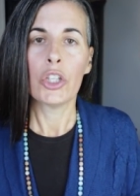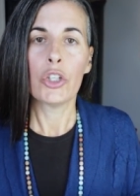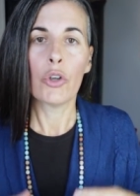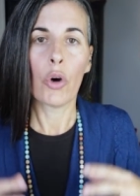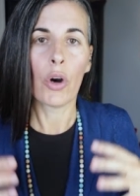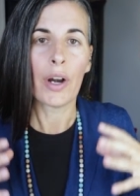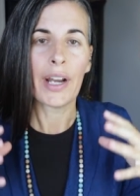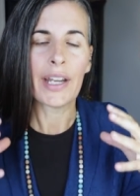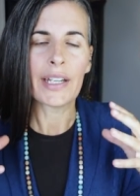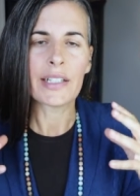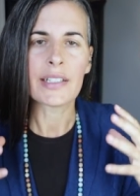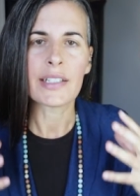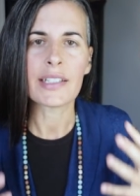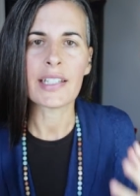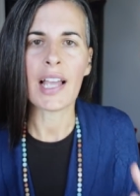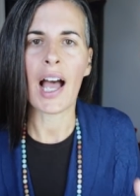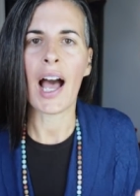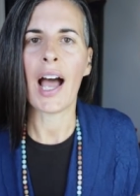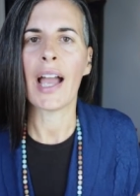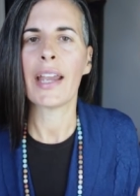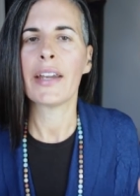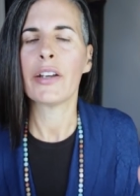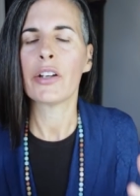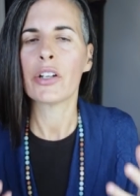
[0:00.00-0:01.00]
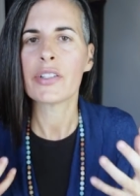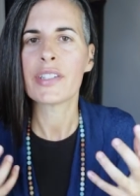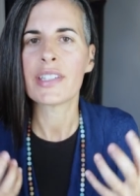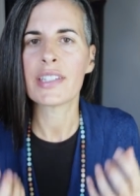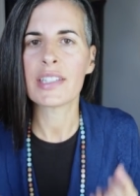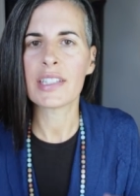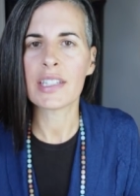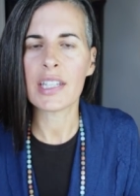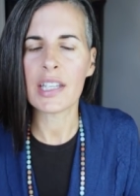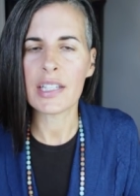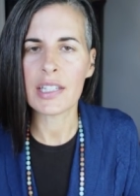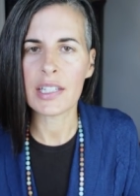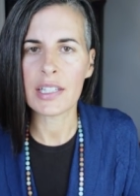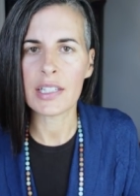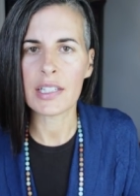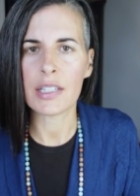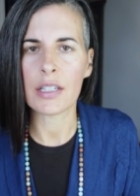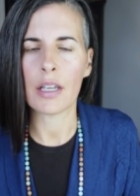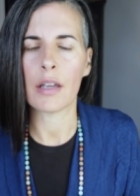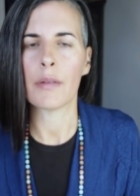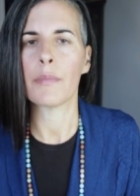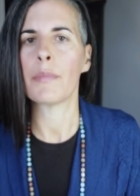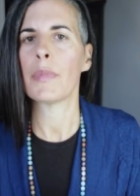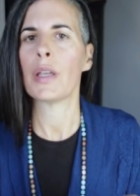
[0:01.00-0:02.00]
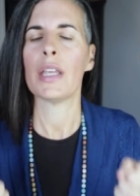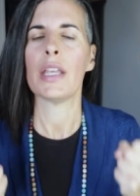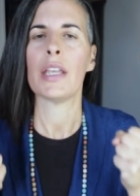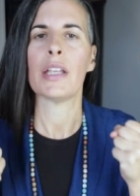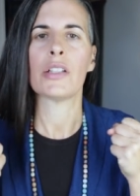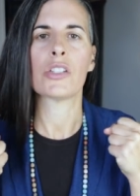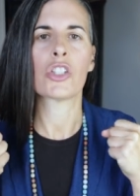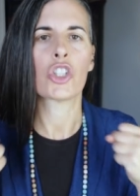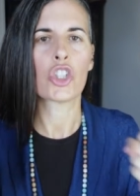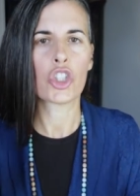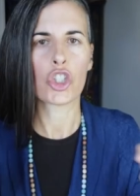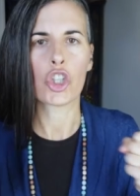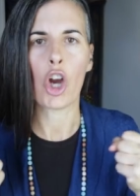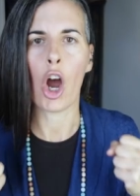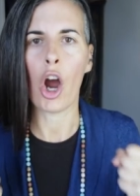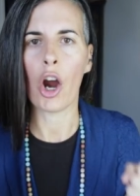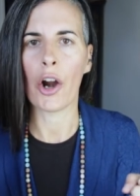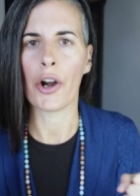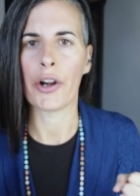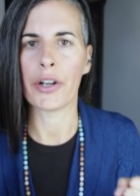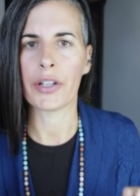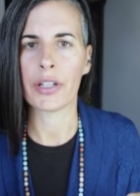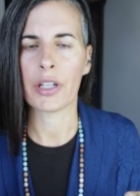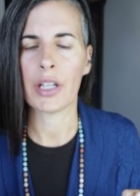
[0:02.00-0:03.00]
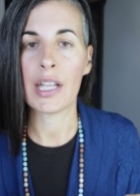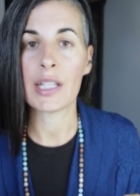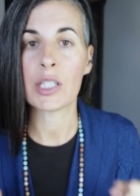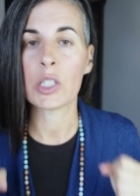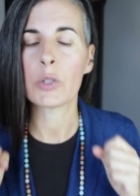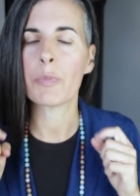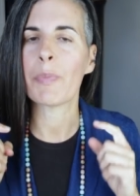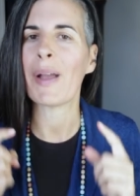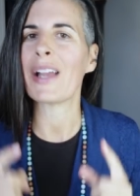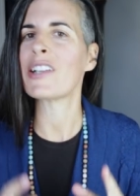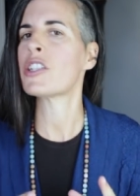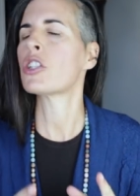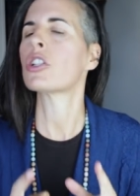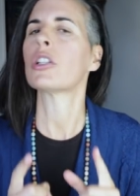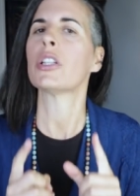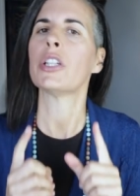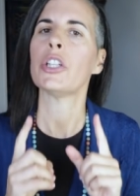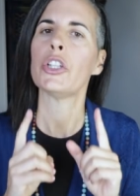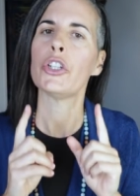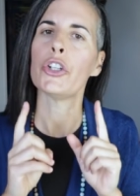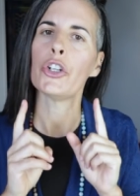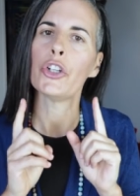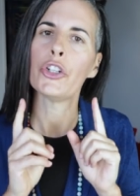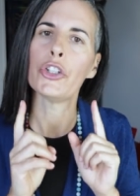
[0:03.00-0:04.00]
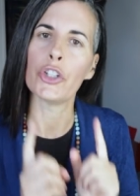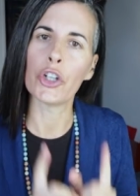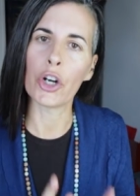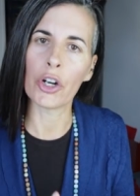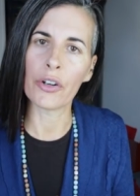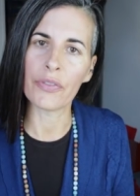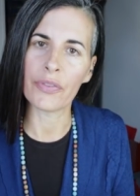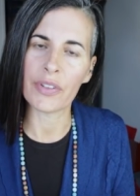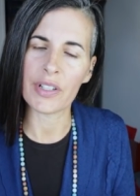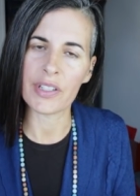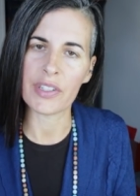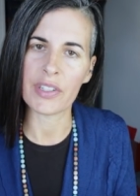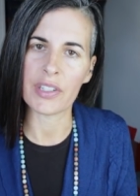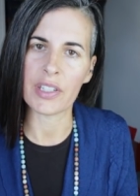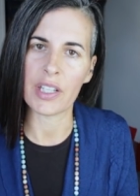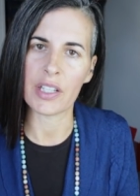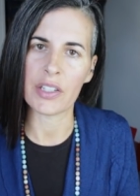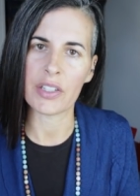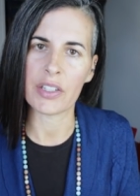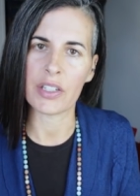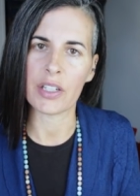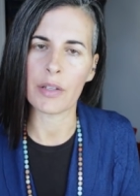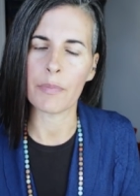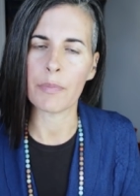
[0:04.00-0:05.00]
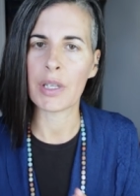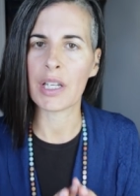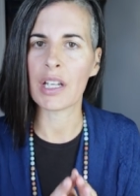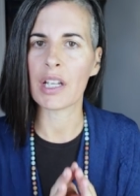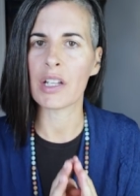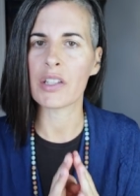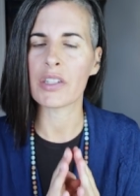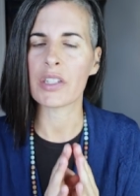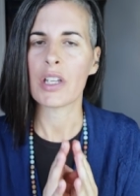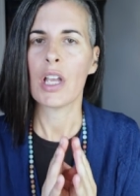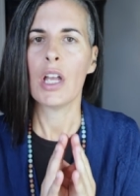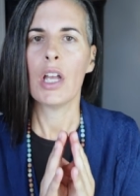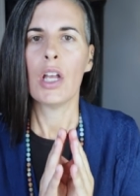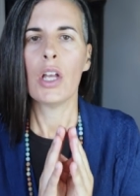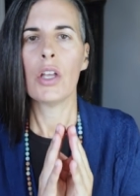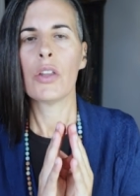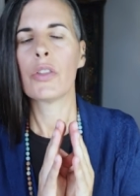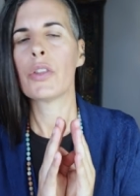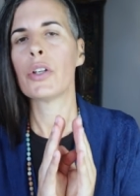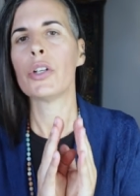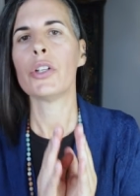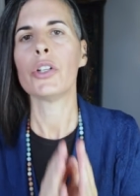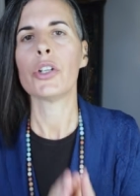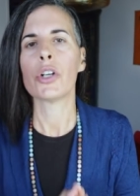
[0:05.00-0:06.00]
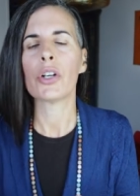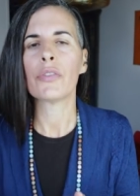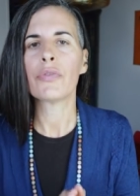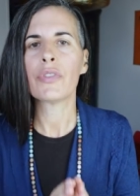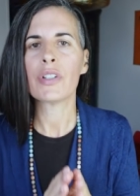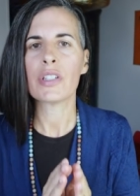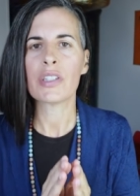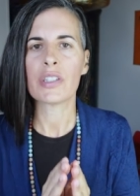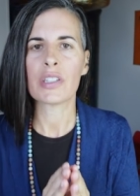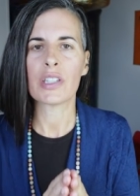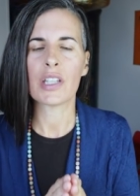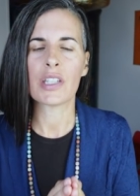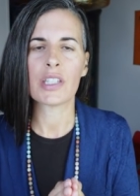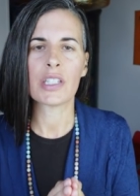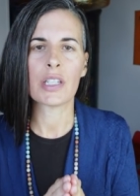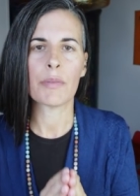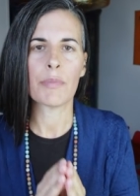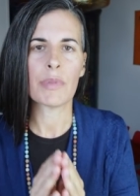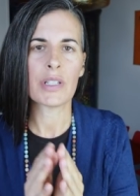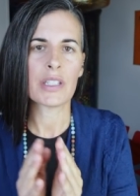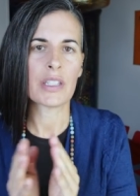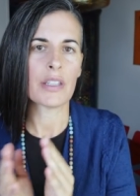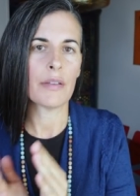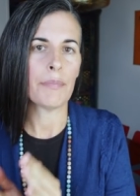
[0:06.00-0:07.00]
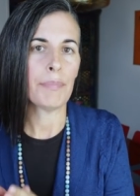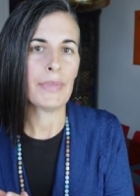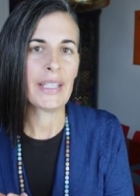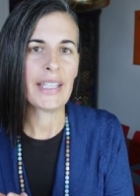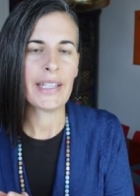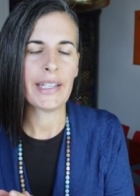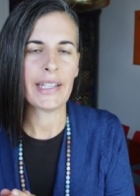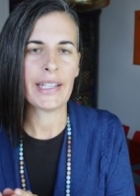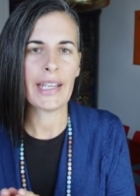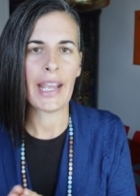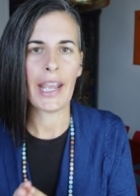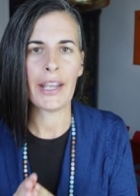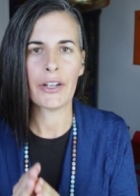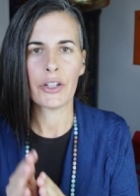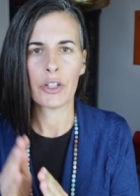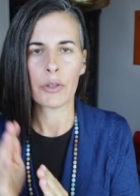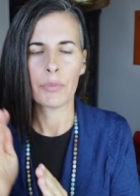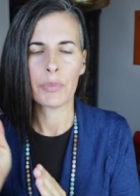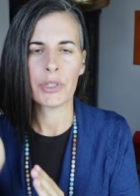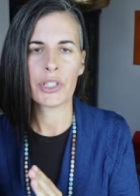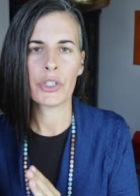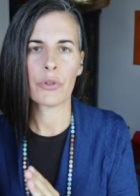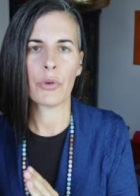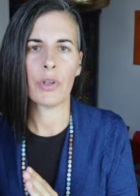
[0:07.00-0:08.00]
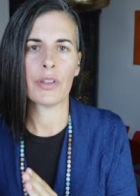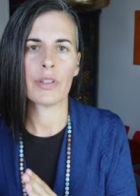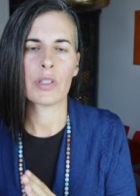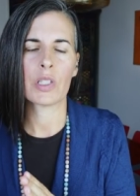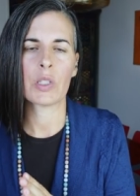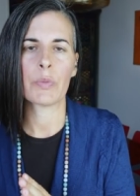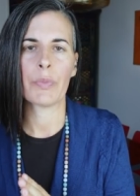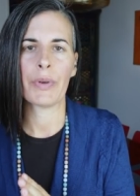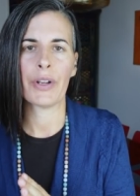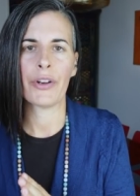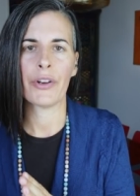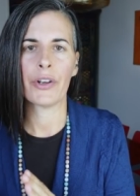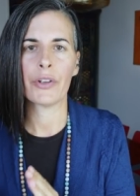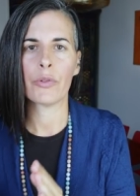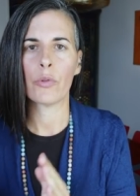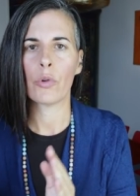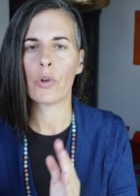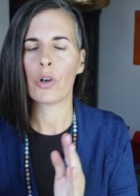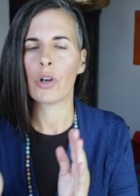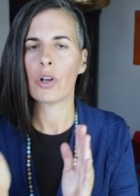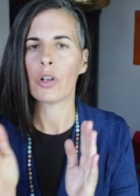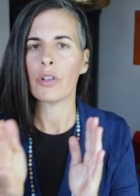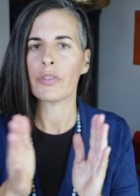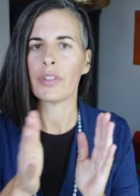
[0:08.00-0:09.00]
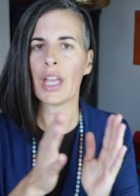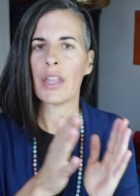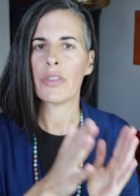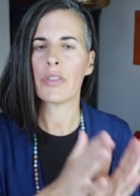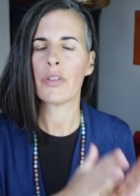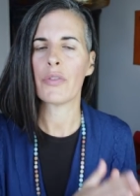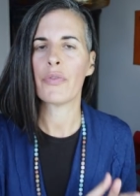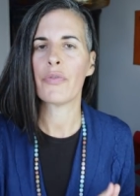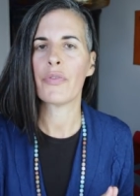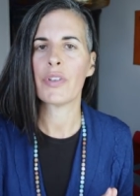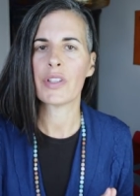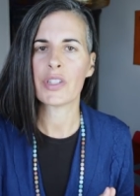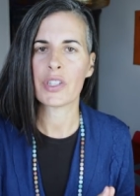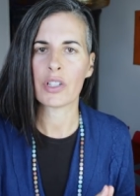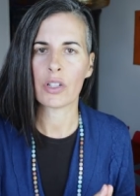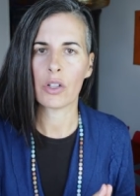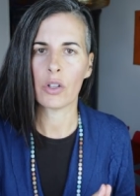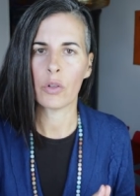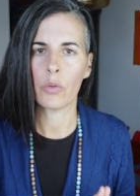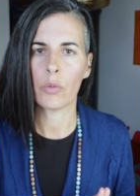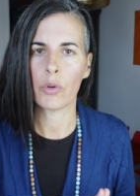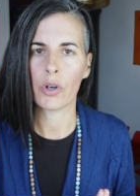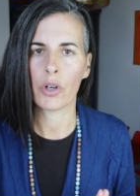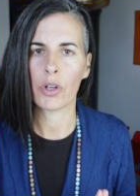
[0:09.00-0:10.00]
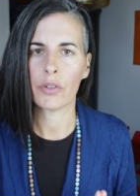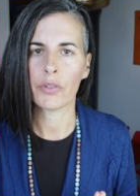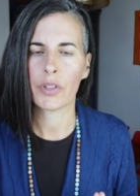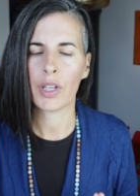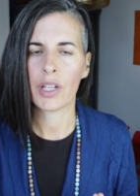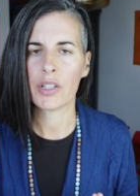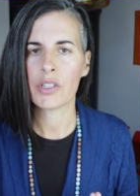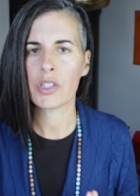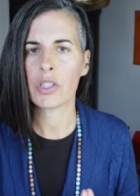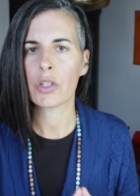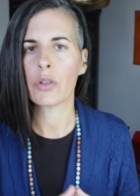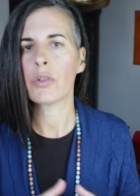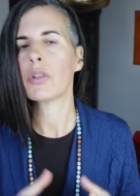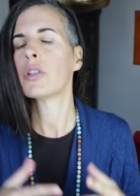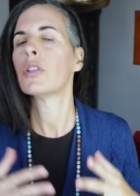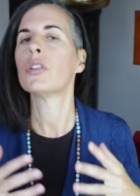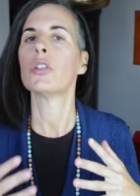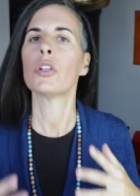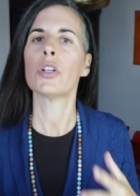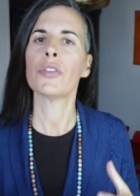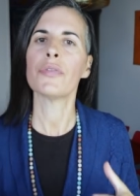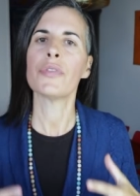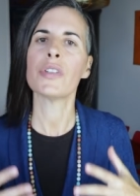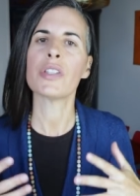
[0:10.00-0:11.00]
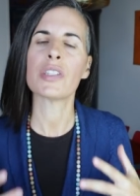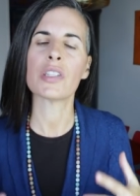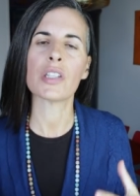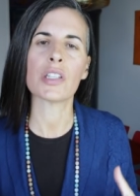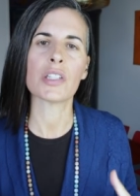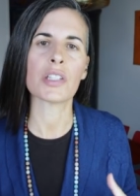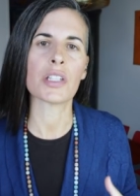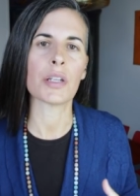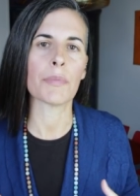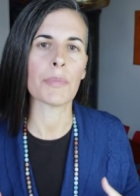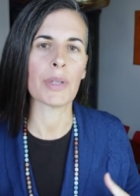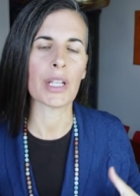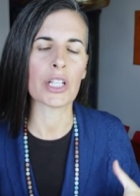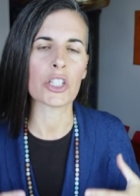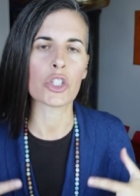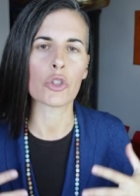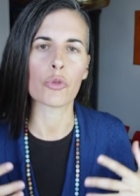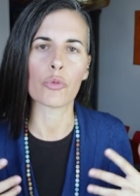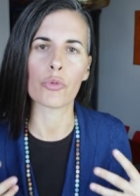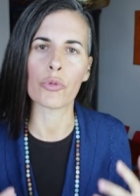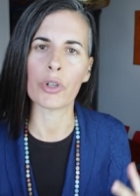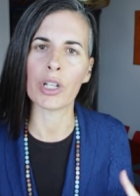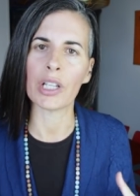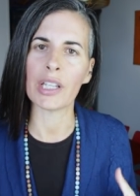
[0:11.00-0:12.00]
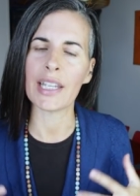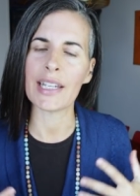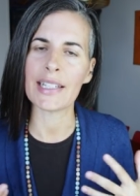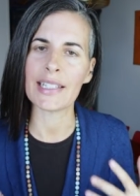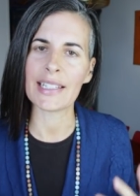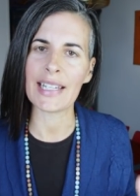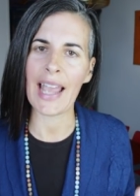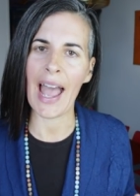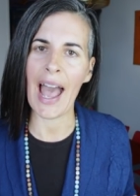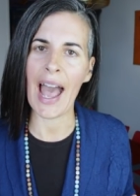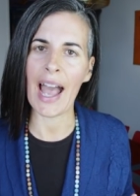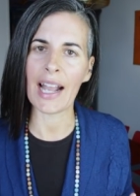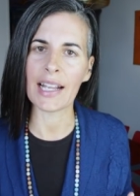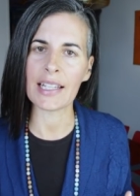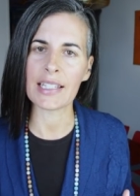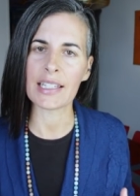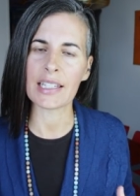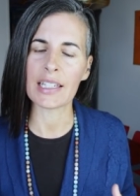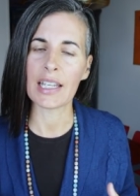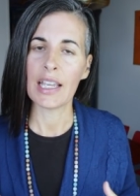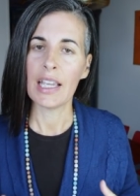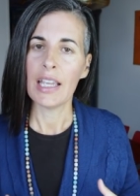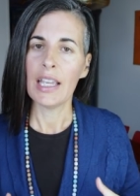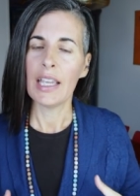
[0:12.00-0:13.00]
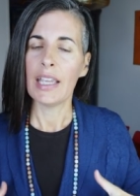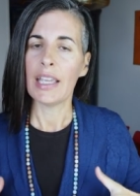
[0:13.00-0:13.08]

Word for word: your entire system is jarred, especially your nervous system, because the nervous system is the mediator between the spirit world and the physical world. And so the nervous system gets really taxed